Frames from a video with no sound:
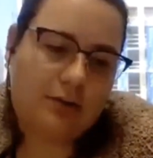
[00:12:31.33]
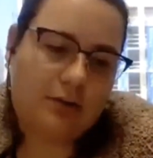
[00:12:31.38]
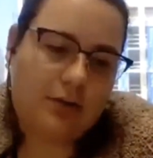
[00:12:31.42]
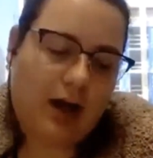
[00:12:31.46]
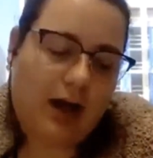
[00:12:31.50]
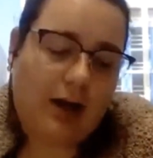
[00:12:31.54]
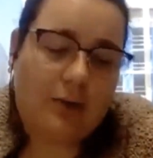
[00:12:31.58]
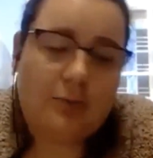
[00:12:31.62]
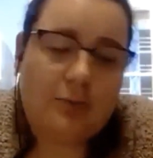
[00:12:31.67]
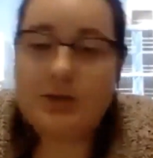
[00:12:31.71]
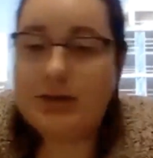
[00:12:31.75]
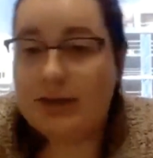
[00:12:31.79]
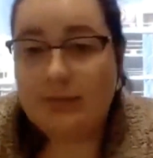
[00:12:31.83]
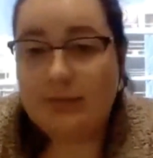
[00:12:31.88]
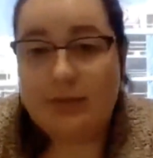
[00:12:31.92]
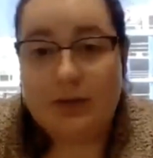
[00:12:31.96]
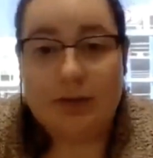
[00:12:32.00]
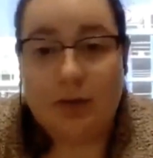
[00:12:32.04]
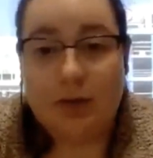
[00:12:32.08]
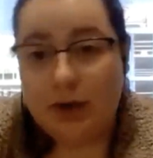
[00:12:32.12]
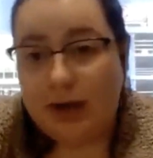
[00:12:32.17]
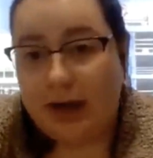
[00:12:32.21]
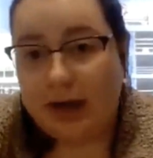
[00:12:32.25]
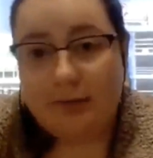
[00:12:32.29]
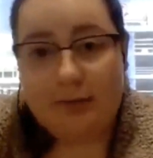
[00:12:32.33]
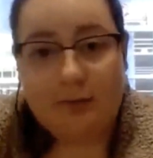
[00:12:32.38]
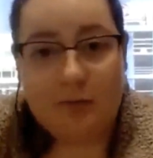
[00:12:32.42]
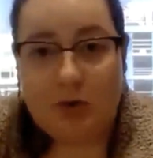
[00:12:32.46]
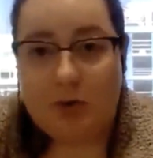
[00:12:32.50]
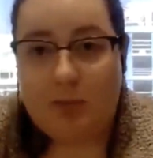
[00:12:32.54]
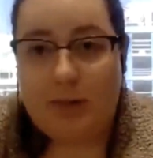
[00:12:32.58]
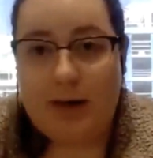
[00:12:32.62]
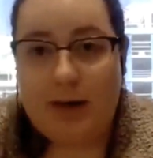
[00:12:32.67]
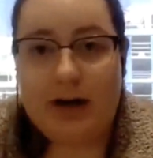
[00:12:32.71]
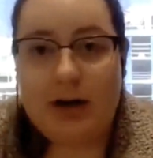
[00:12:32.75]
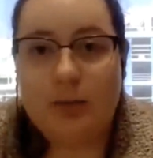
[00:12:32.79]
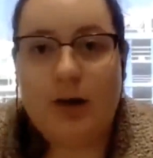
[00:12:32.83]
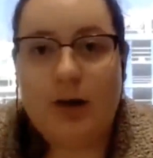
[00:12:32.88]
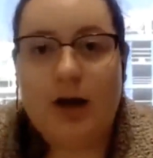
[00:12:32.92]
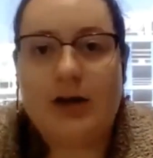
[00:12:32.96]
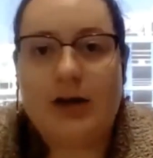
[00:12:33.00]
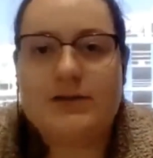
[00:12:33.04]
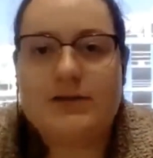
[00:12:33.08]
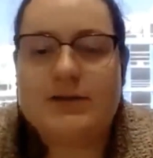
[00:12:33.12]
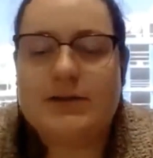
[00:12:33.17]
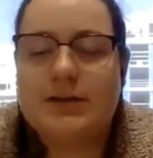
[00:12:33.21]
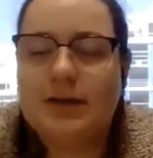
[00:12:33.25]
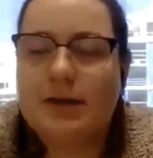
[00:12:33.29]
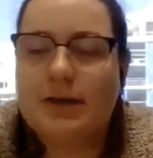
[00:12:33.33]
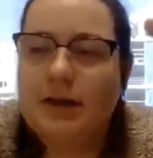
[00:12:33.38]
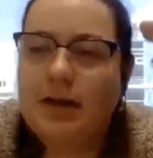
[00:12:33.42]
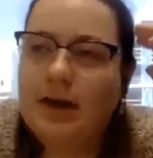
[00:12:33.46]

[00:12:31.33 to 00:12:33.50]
I would even look at formatting wise.